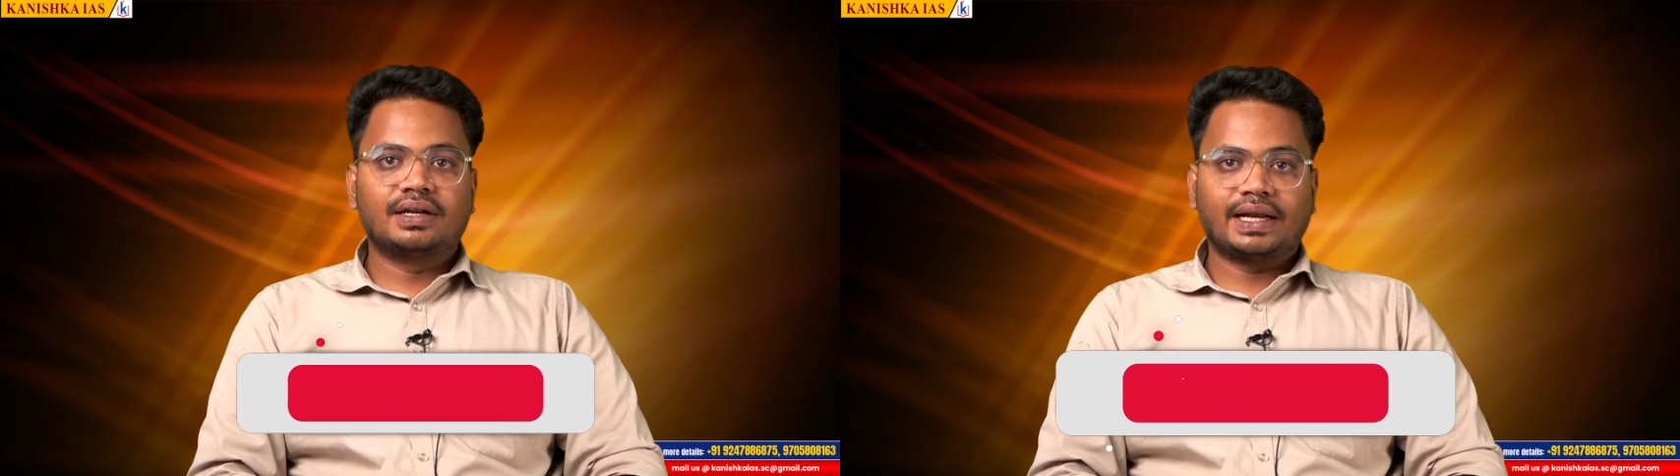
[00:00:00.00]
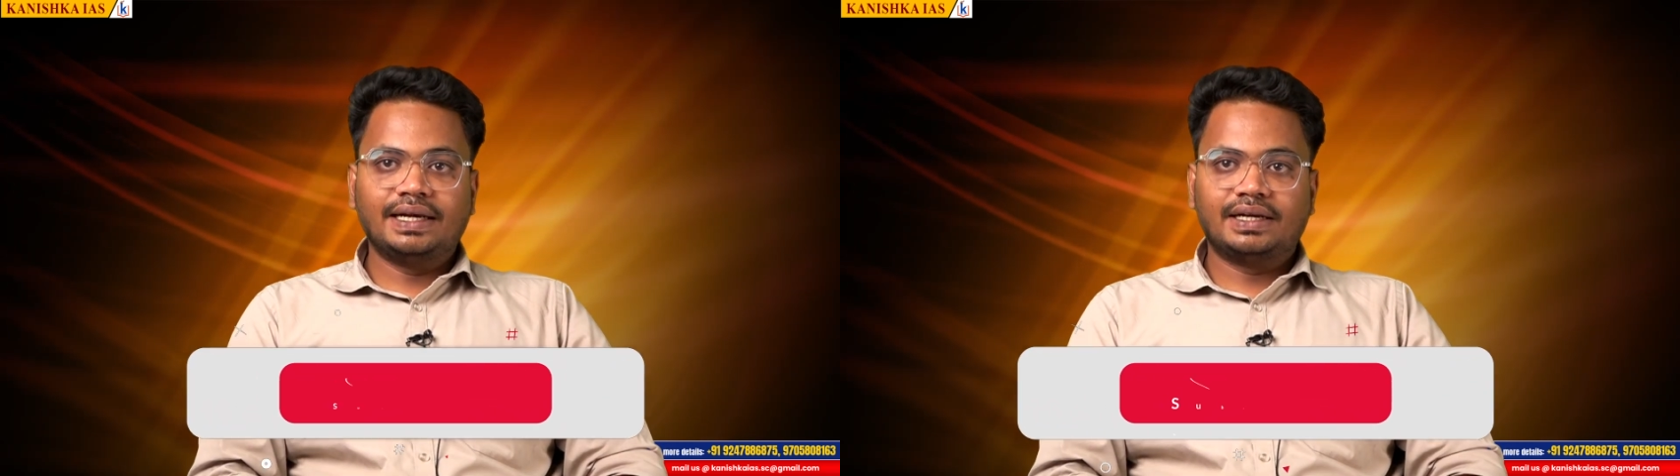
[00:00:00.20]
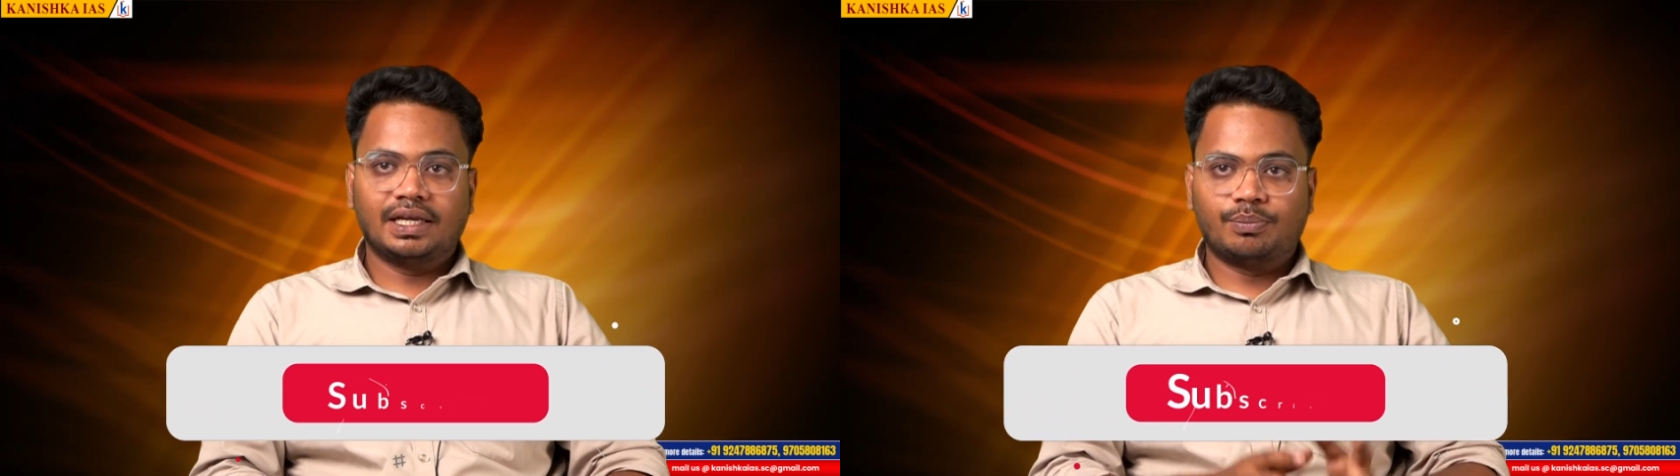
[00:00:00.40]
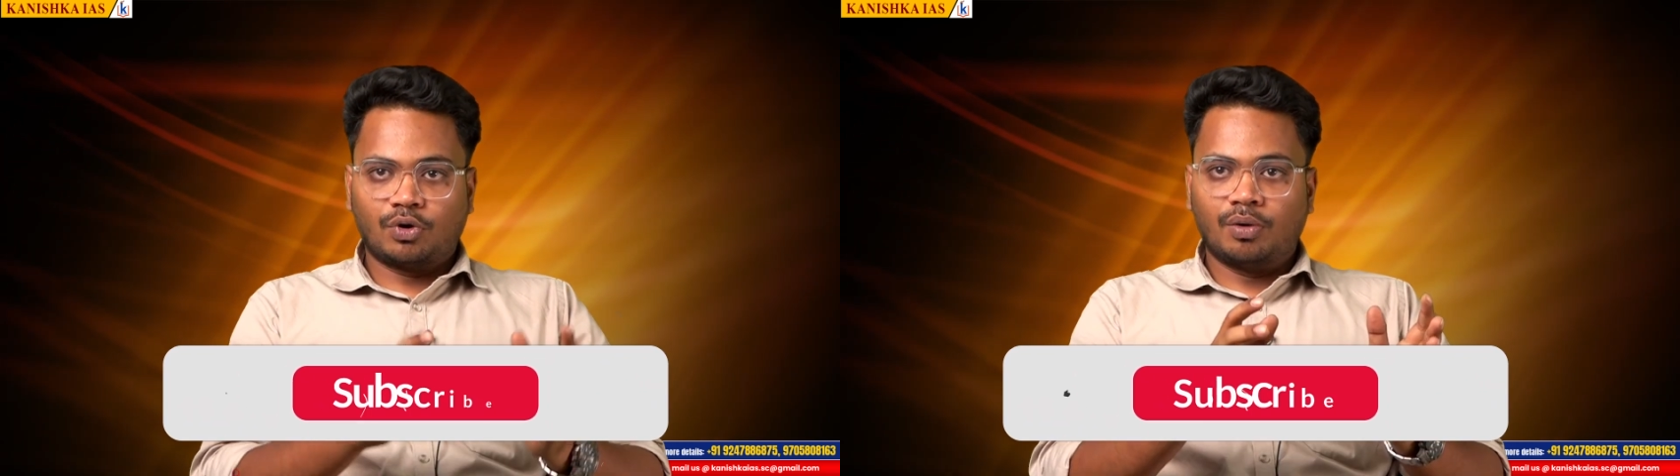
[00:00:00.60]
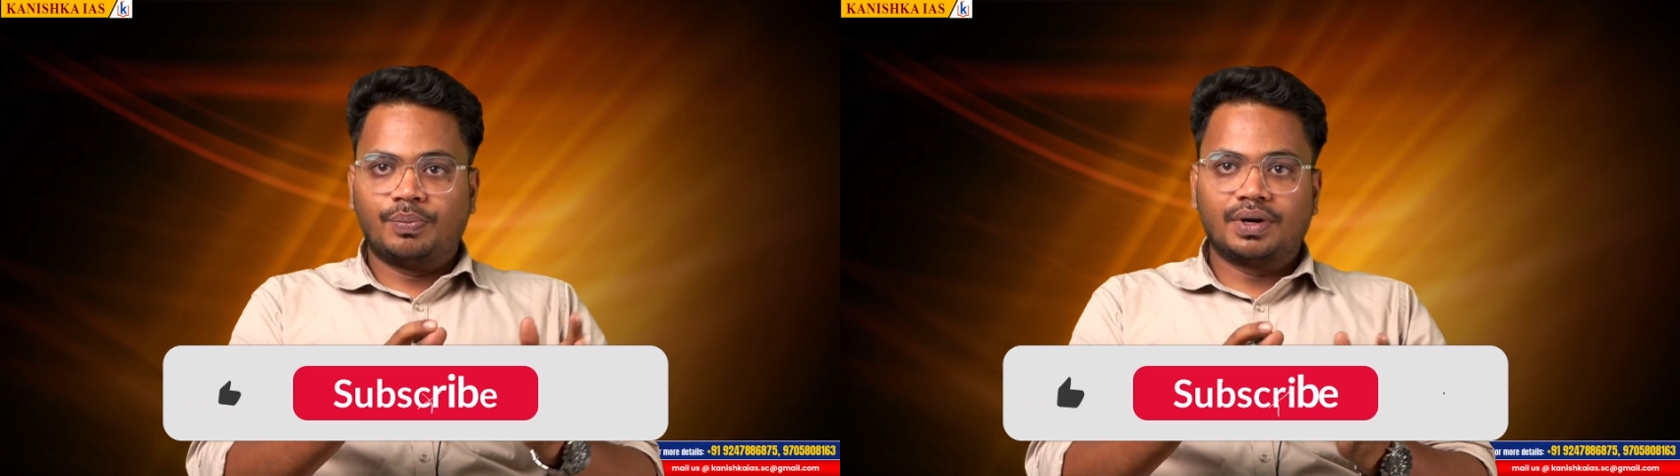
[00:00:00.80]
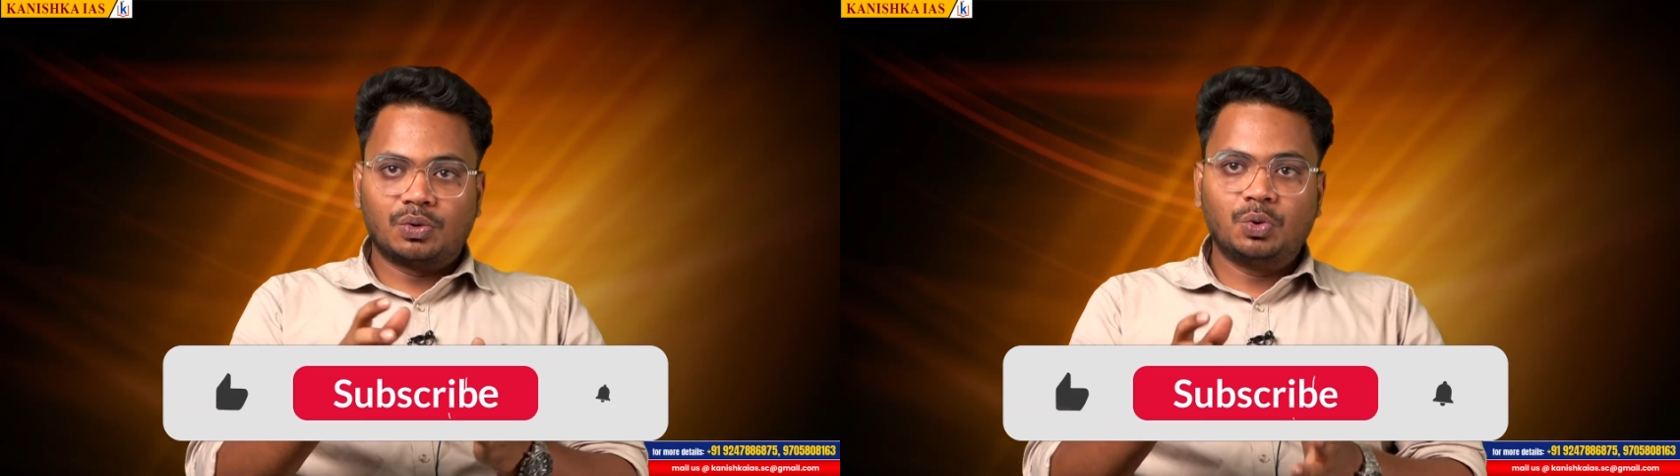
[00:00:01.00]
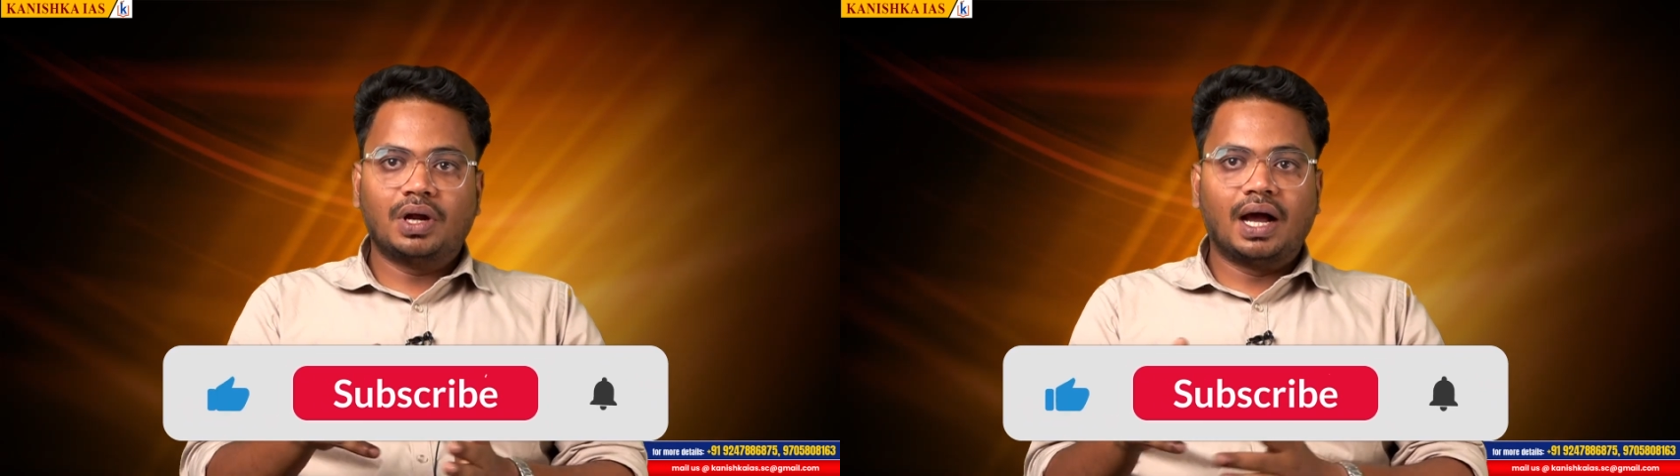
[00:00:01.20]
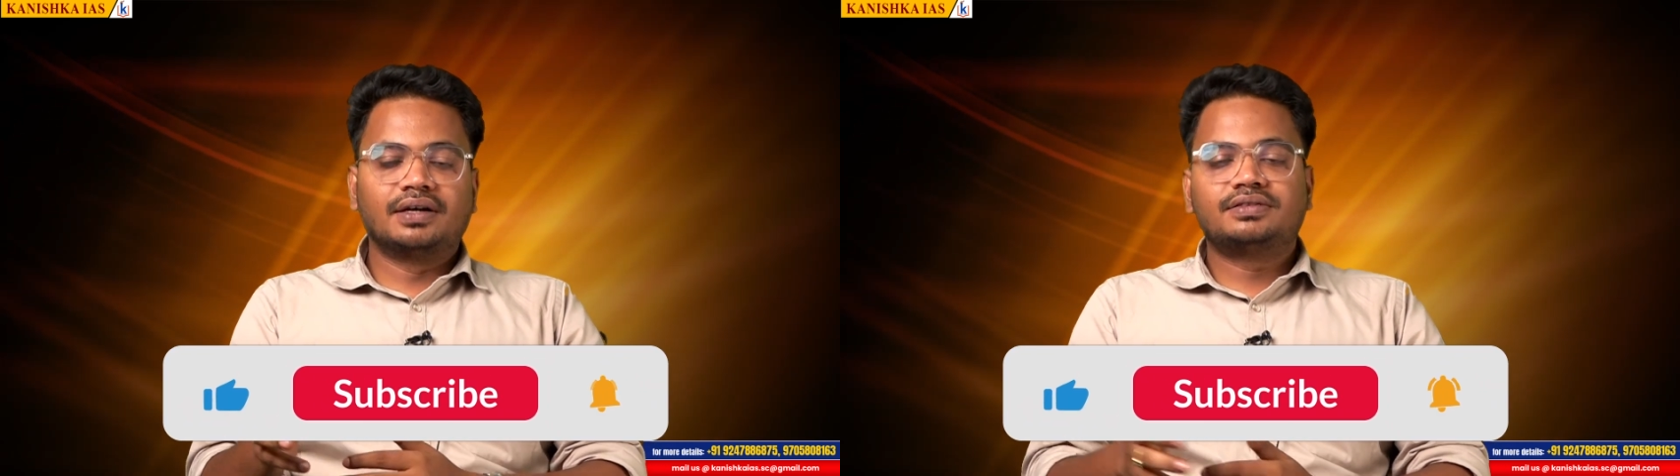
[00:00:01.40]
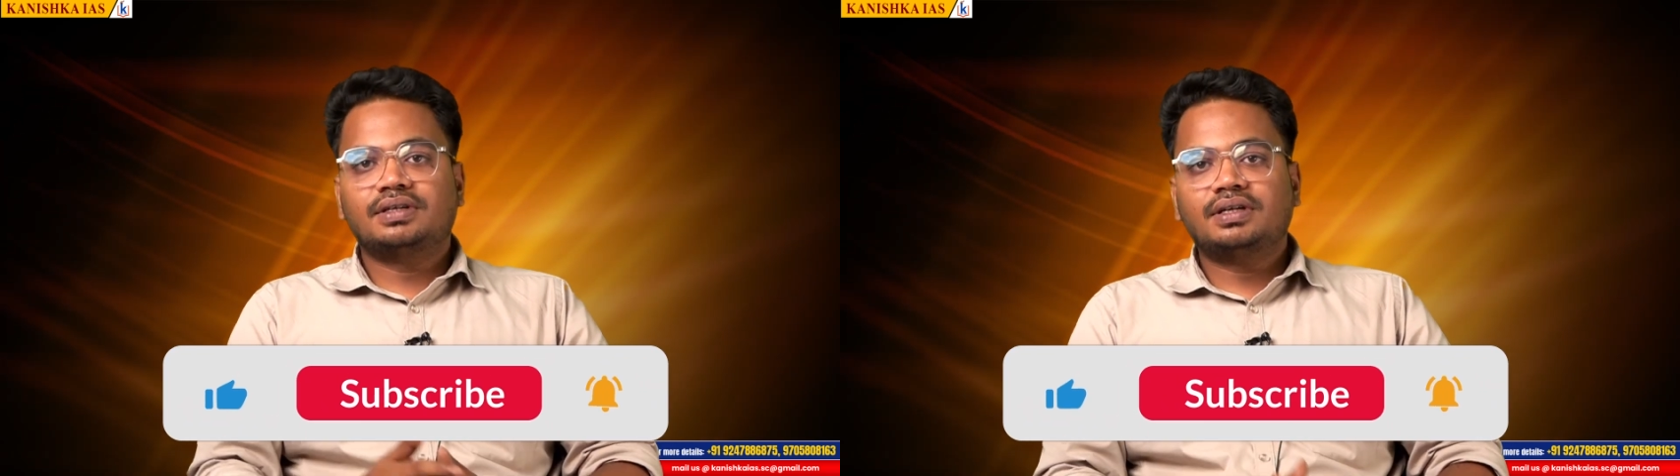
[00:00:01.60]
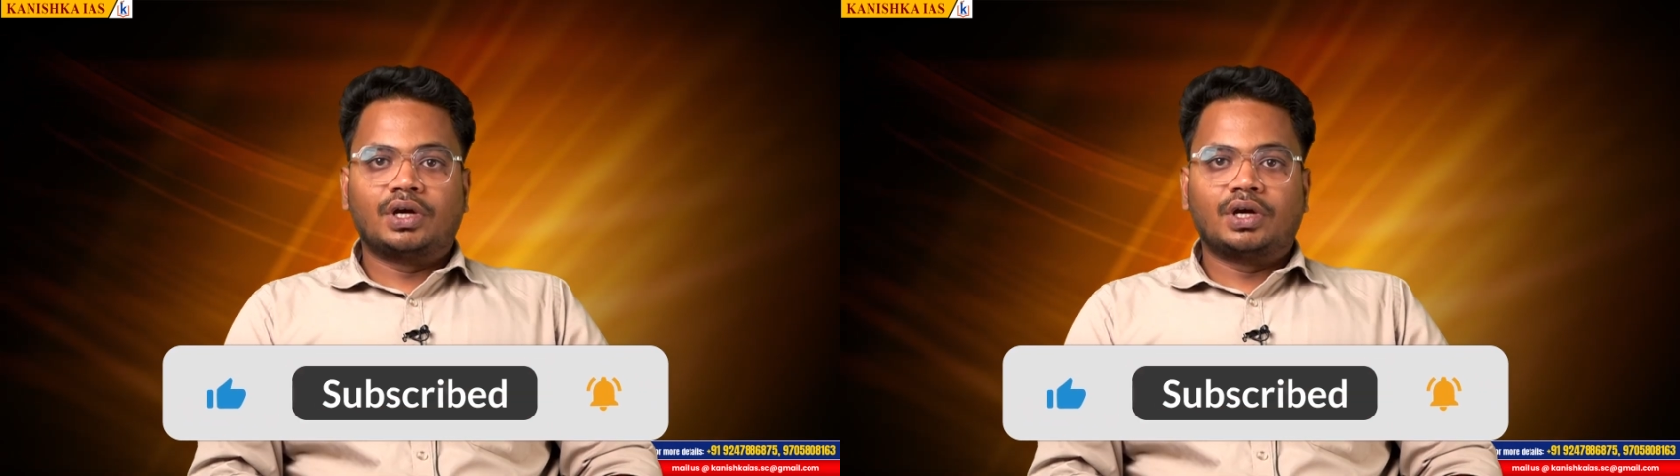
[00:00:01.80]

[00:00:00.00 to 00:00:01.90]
write a proper good answer.